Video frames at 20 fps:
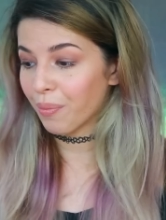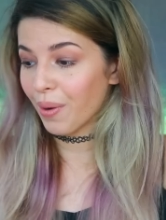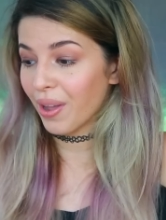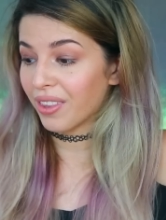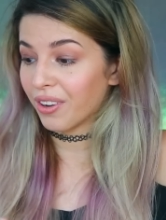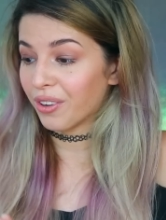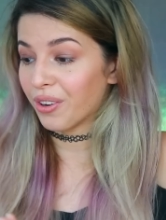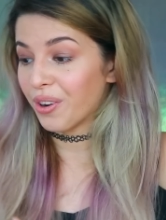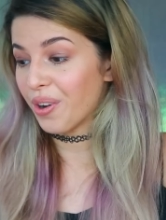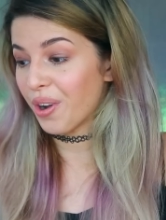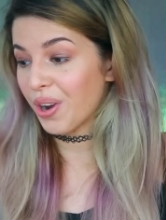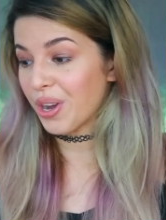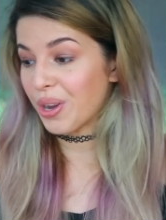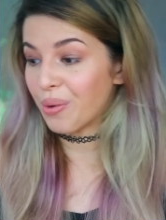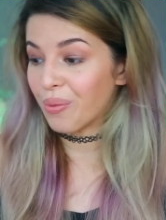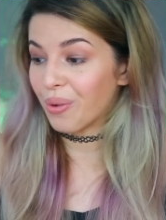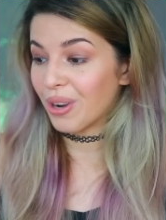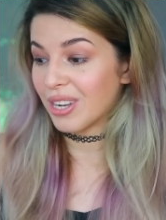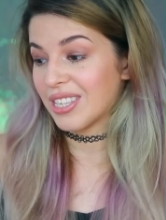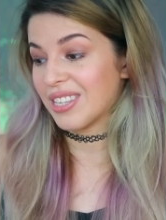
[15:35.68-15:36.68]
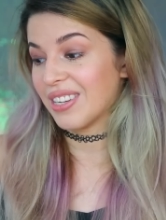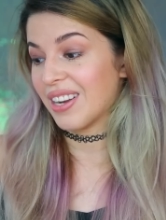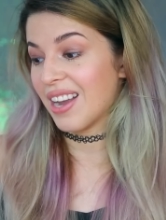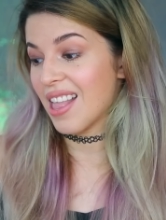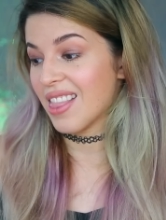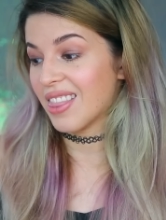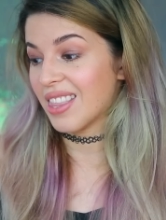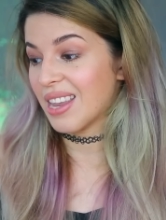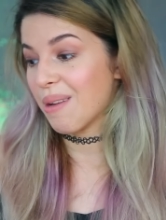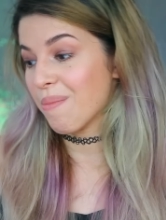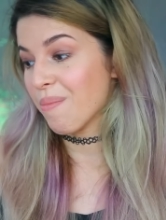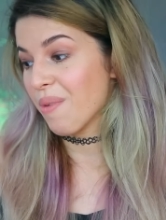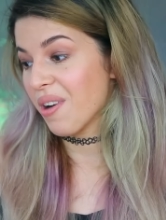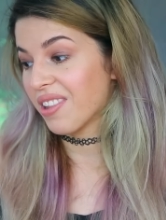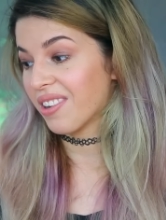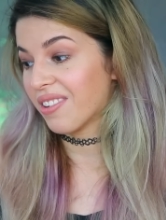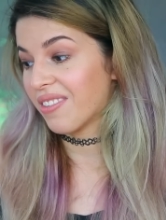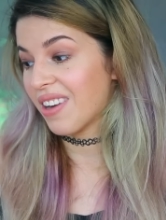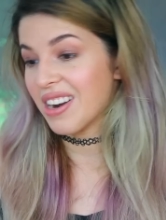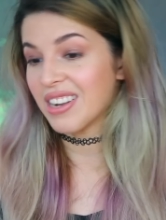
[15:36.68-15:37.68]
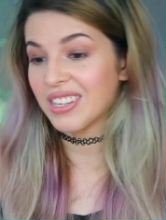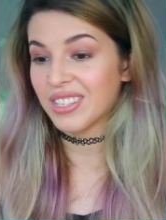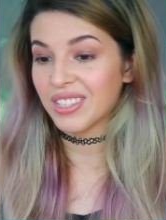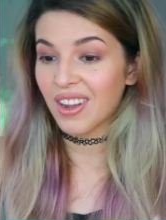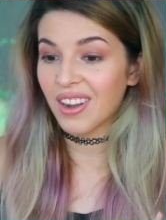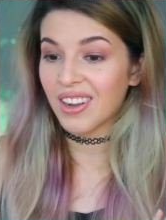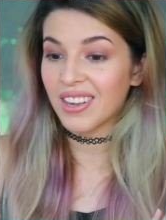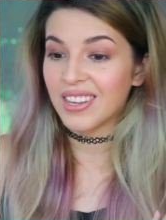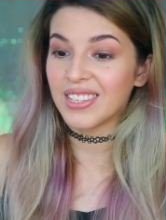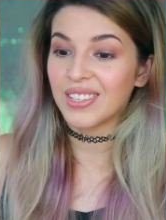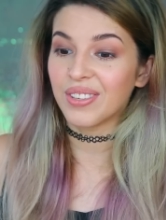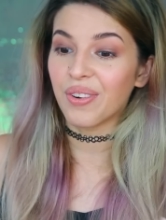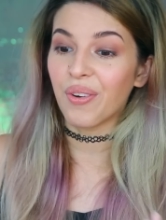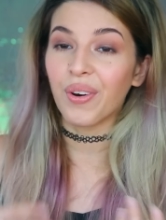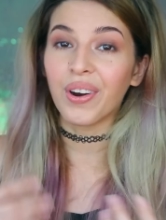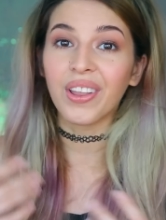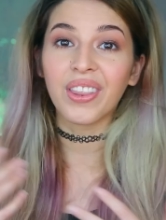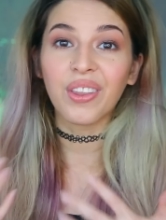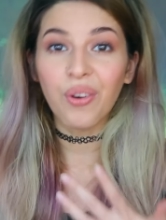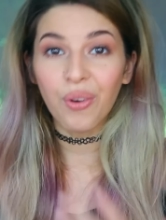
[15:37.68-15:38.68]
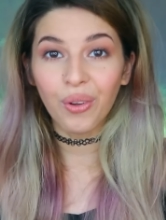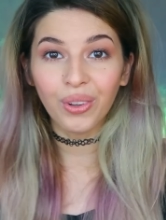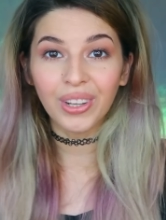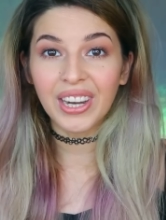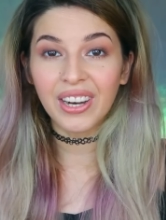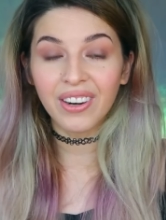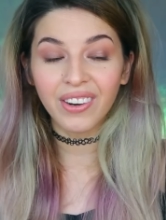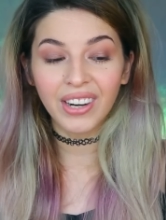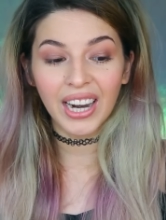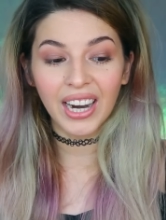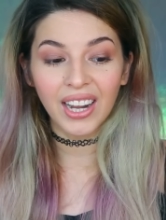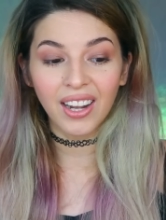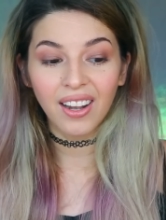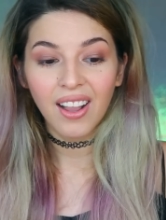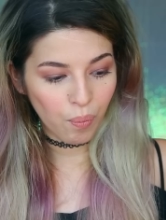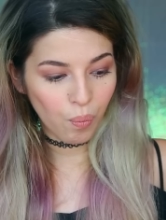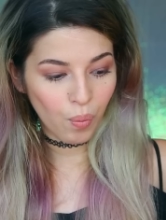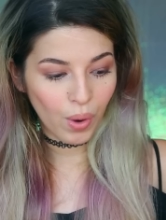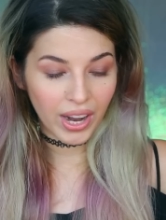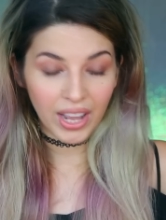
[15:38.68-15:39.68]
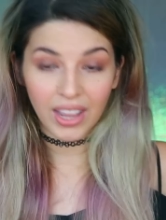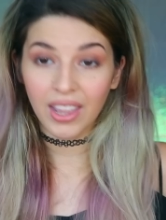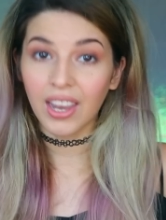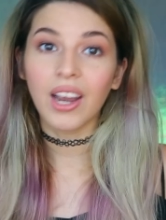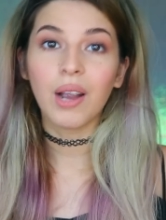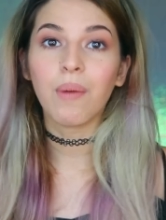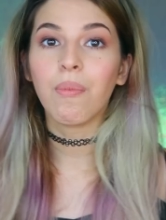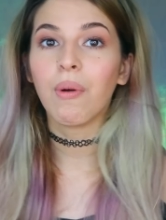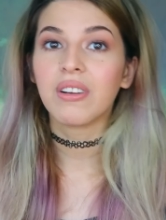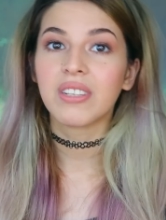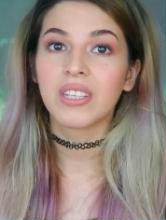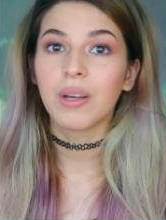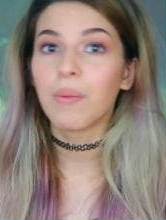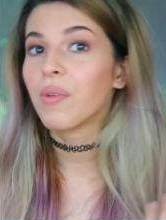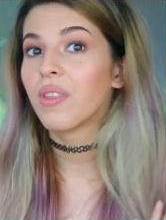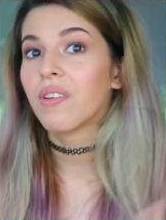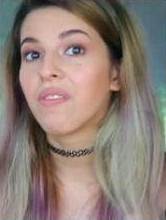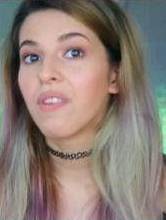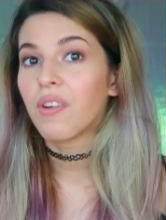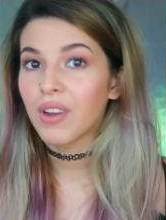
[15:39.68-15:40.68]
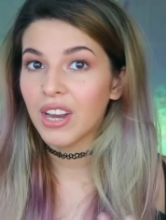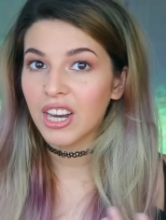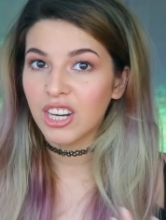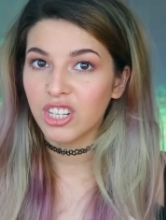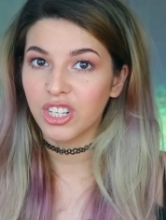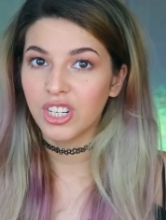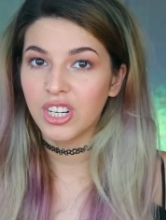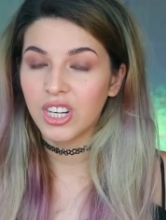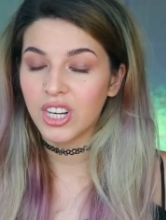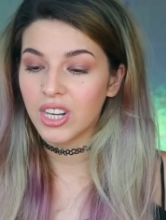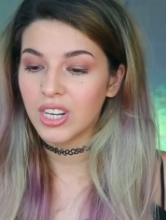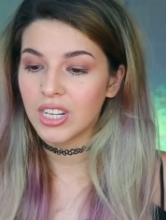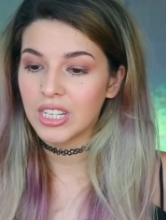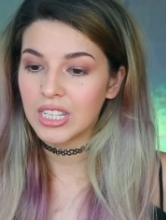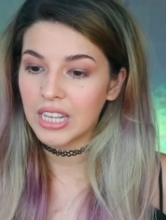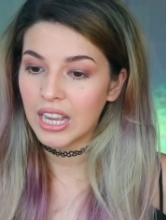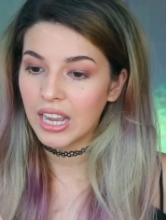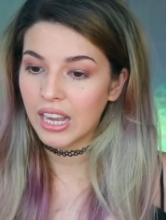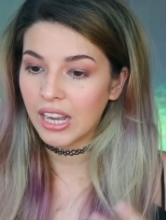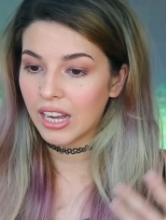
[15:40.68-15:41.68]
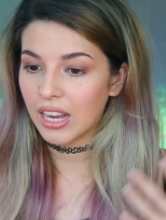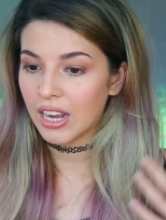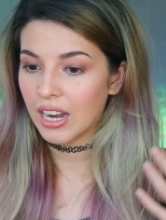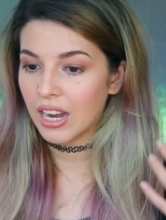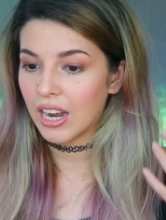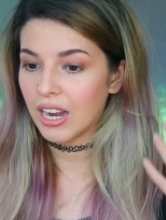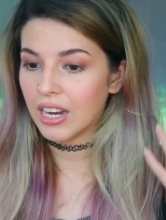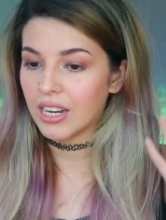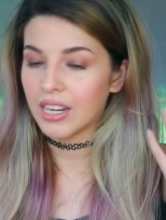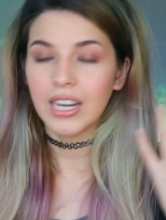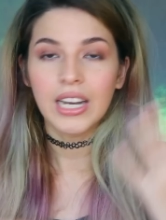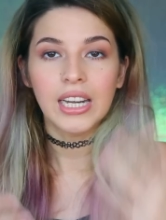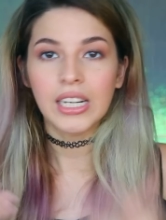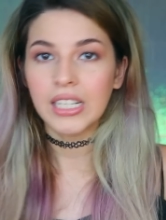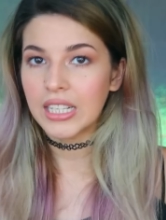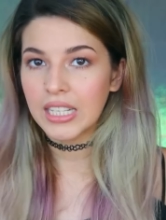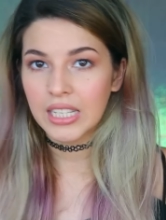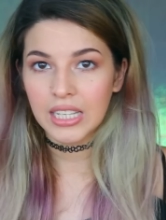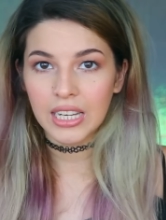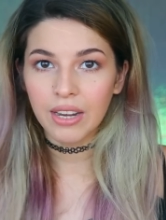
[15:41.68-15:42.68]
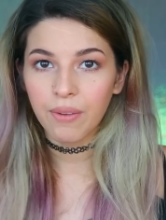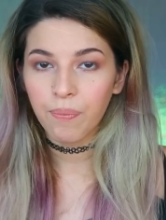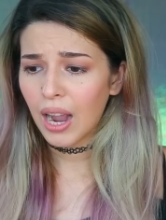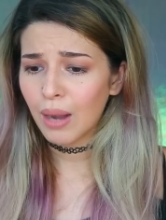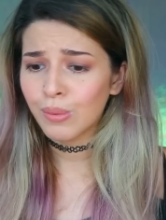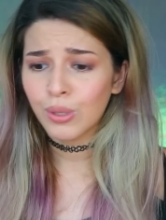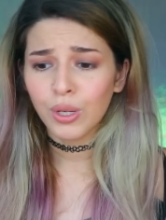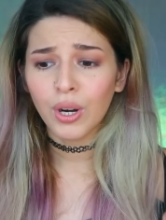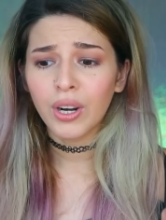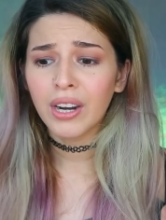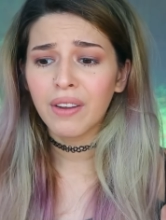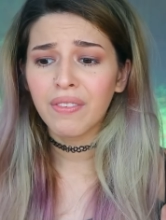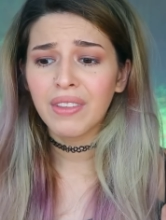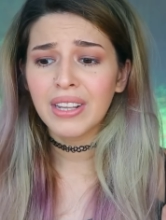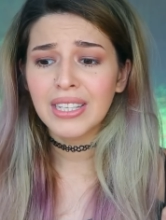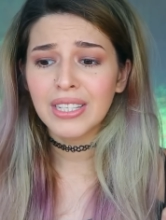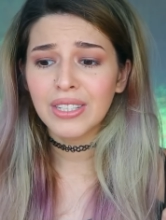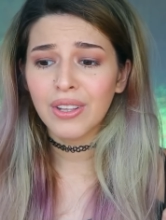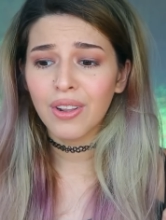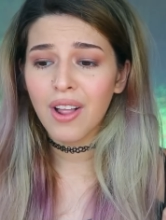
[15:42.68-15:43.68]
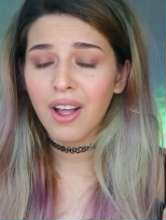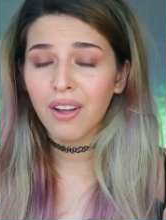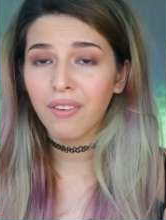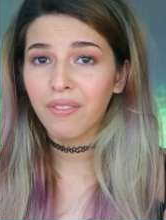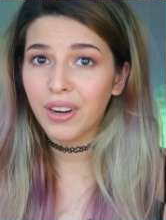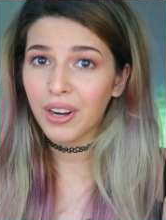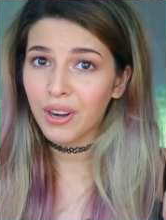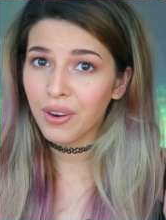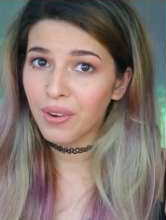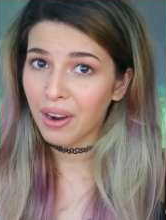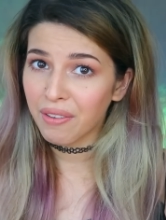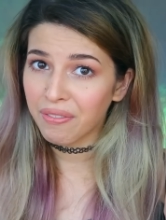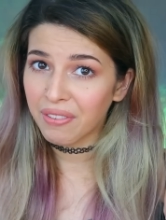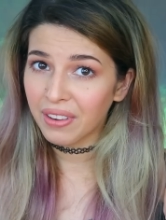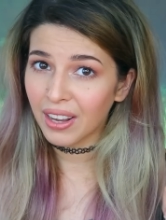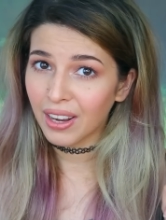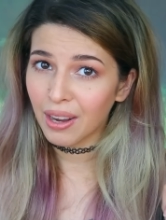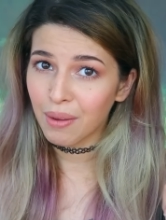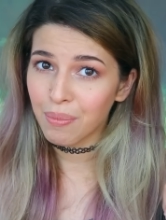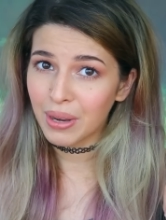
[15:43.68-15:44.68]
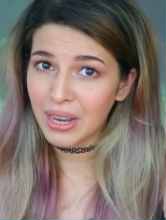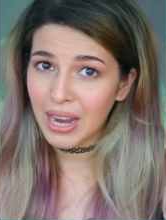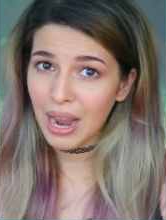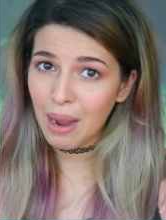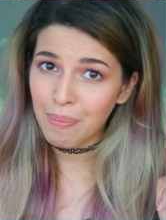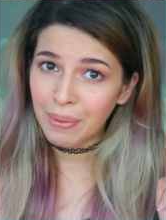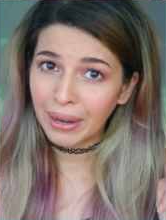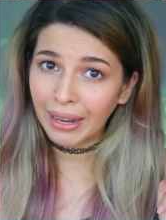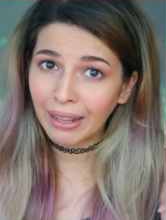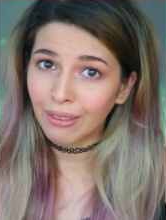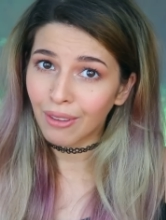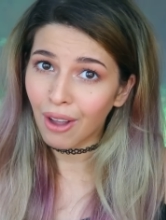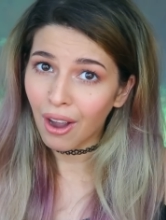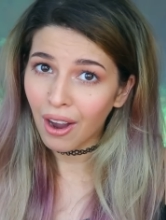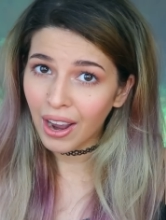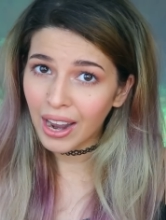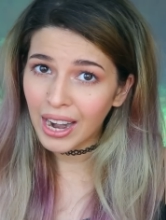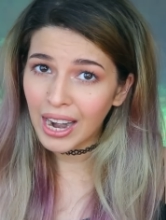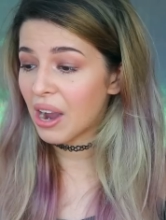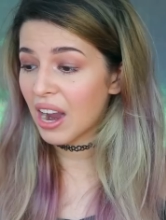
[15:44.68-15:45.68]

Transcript: whether or not you want to get the Modern Renaissance or the Holy Grail, and what I think about some of the foundations and etc. I'm sorry if this is a long video. I feel like I've been yapping a lot.